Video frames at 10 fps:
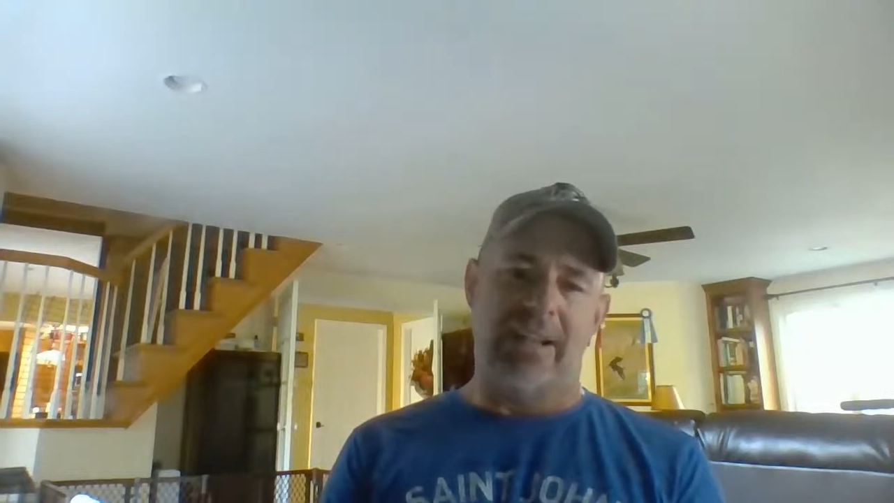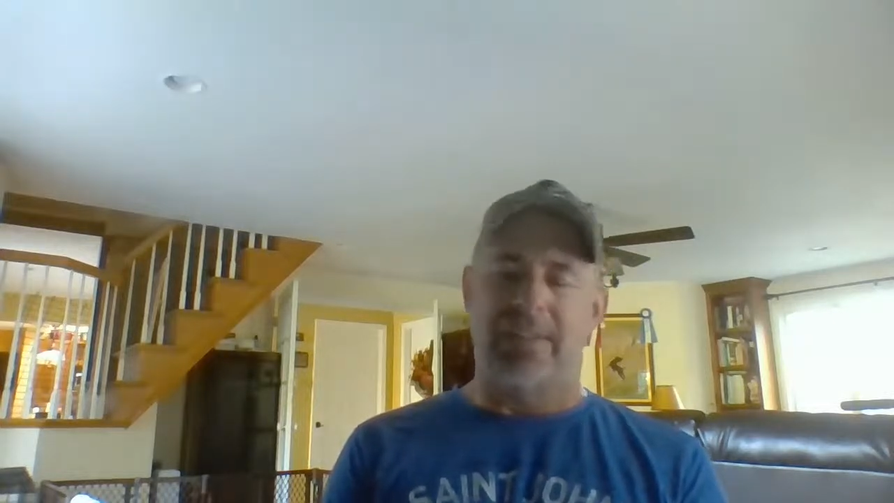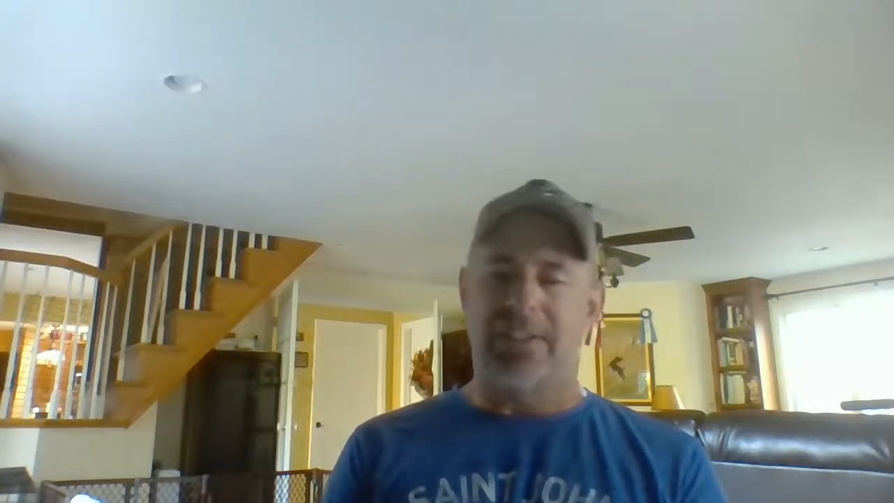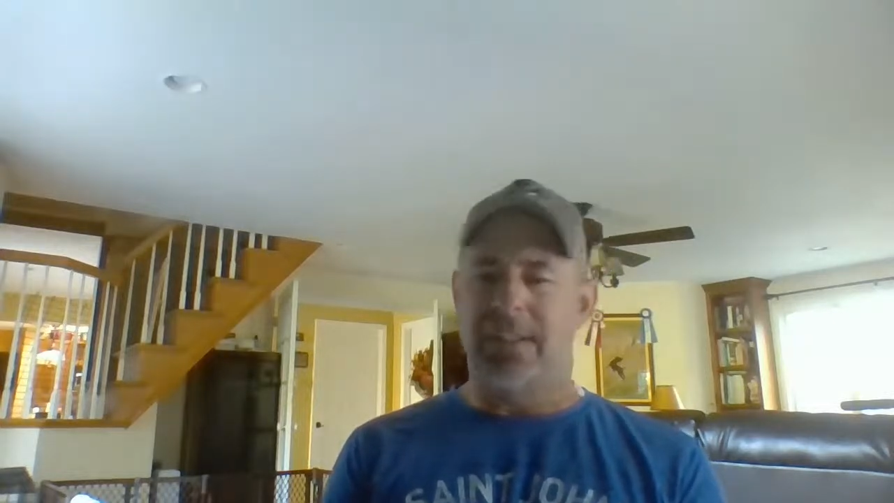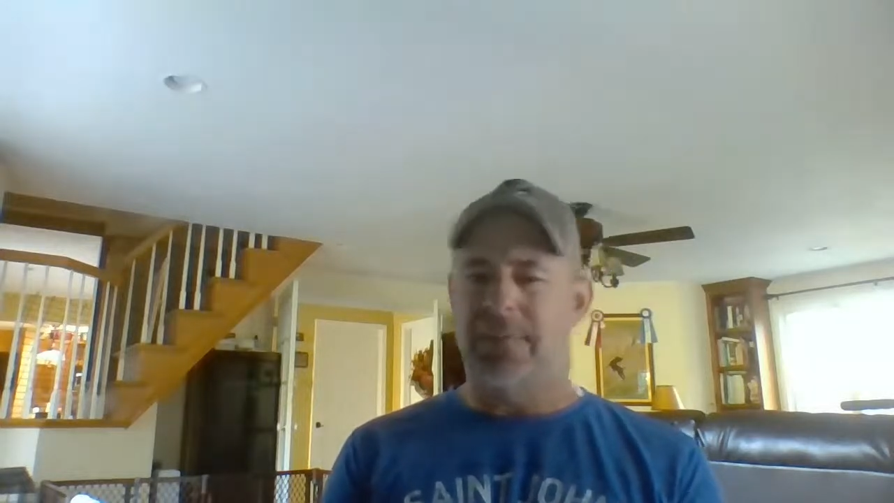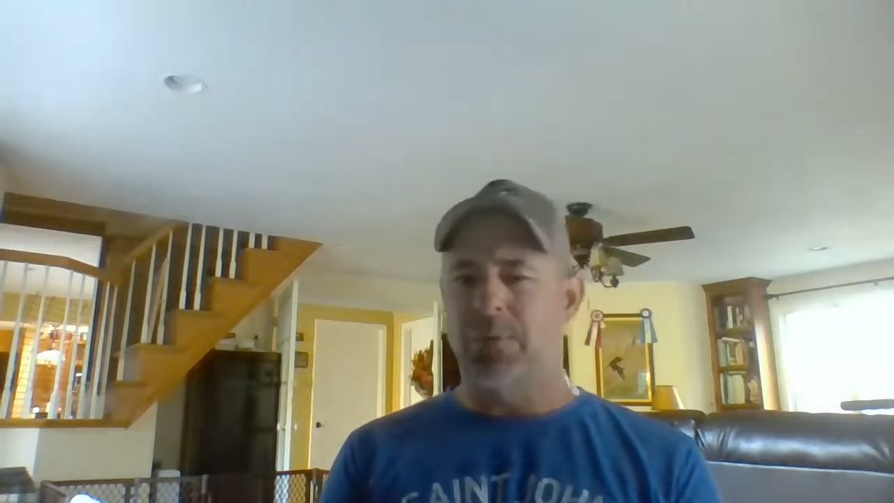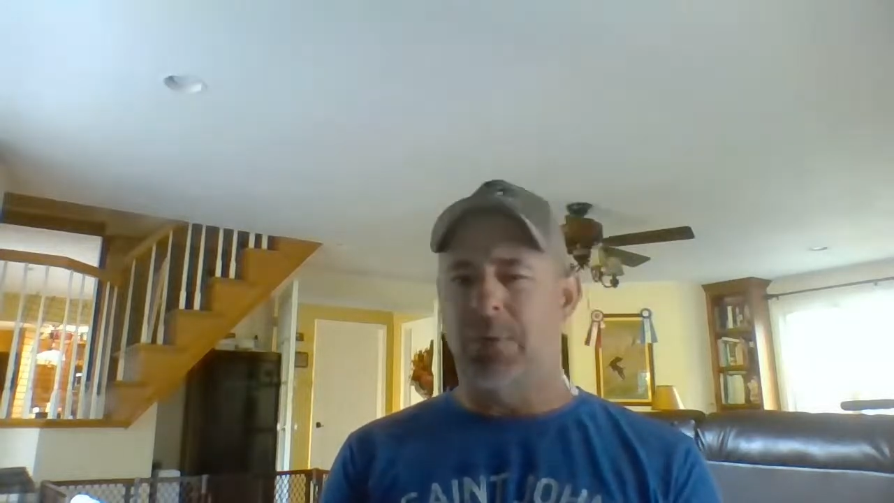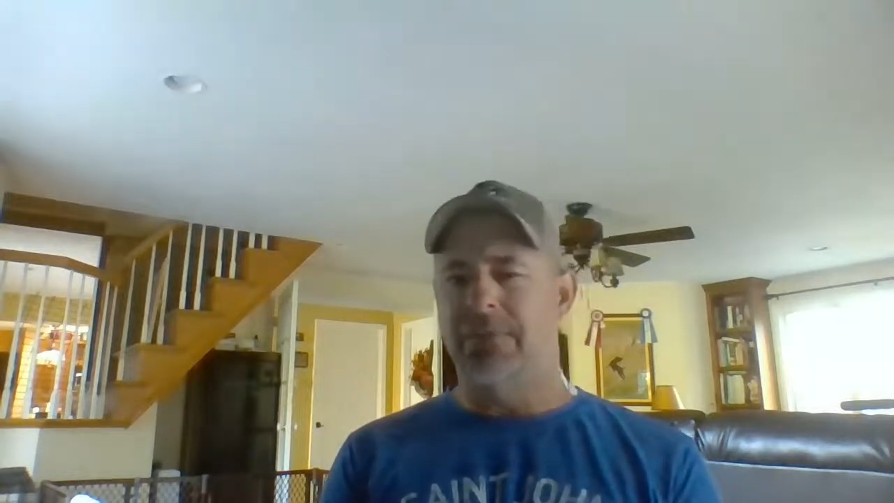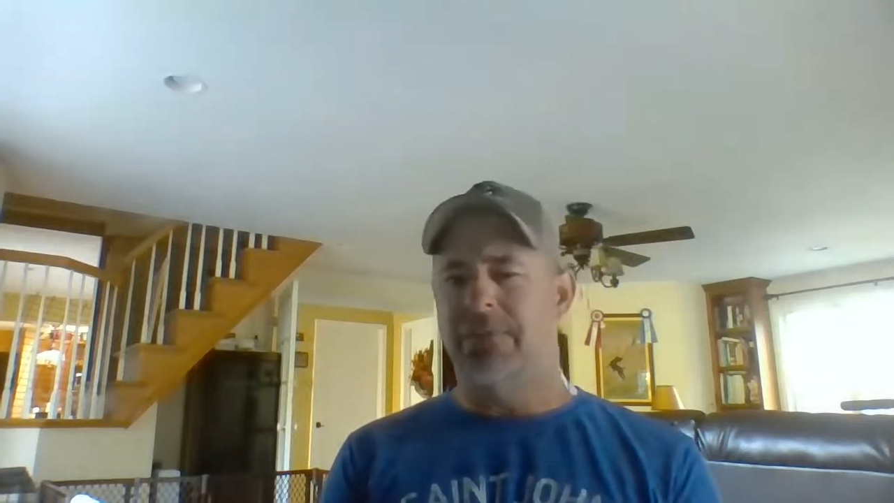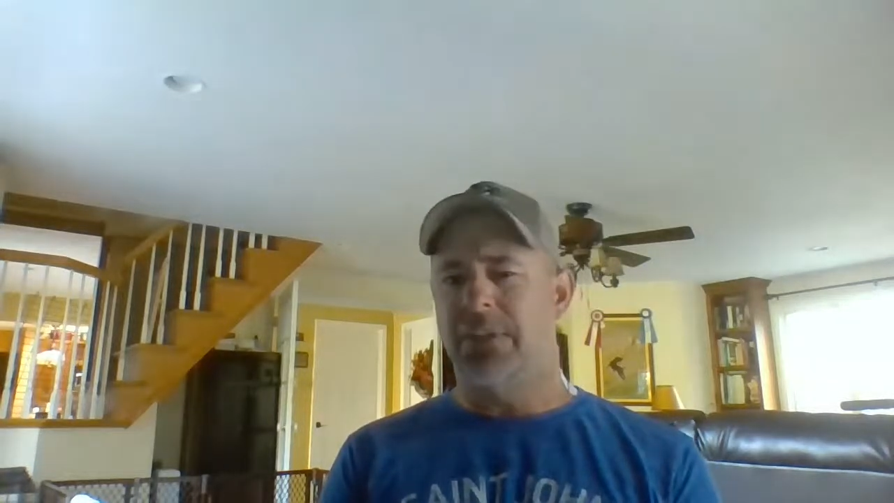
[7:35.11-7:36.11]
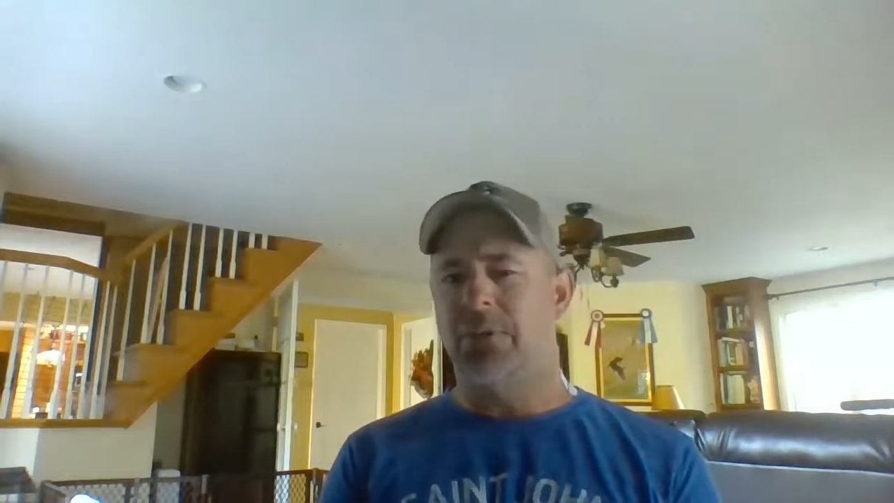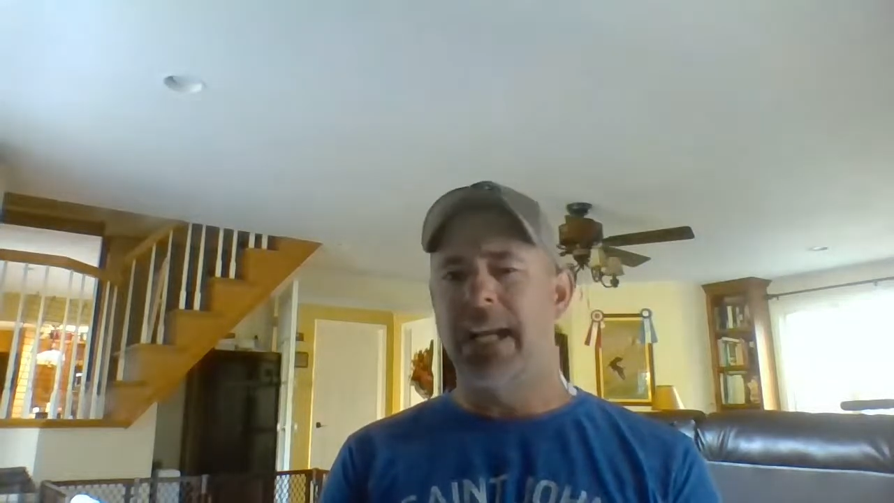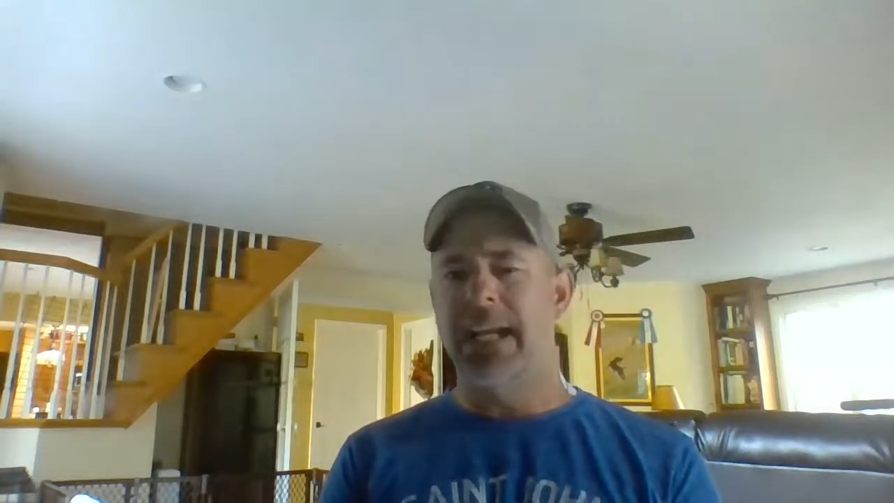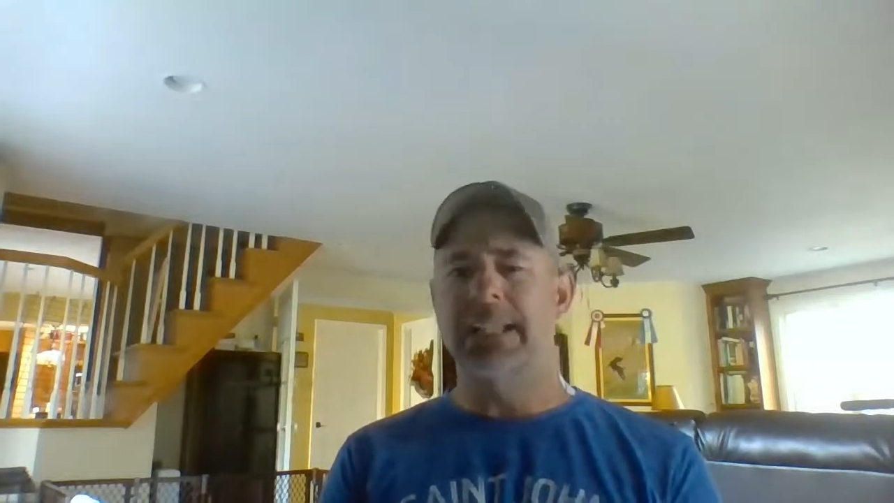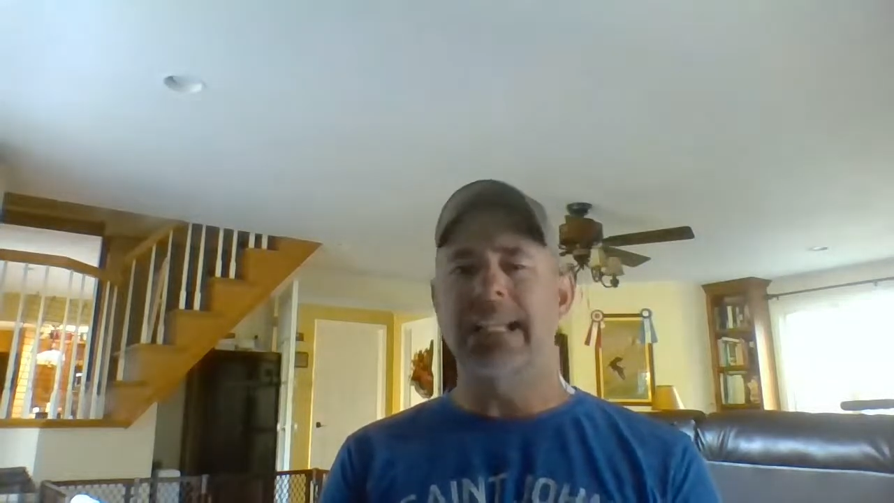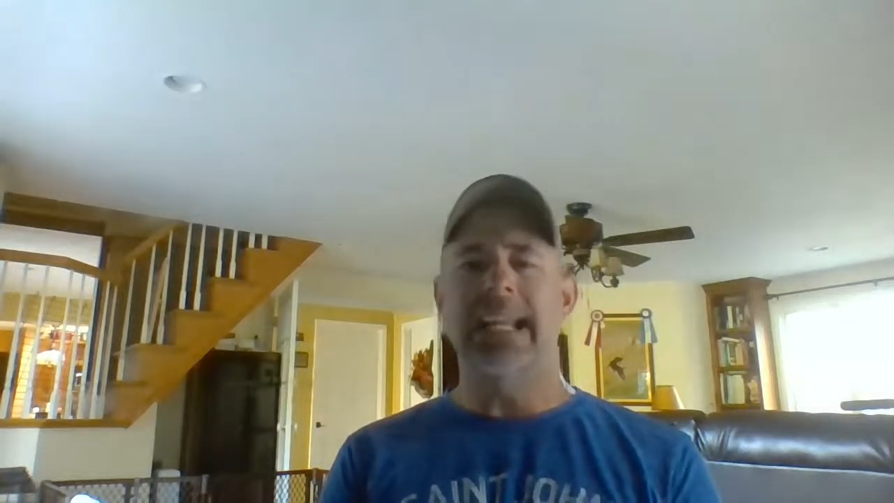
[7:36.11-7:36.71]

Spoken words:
obviously, if he's running for the Grand.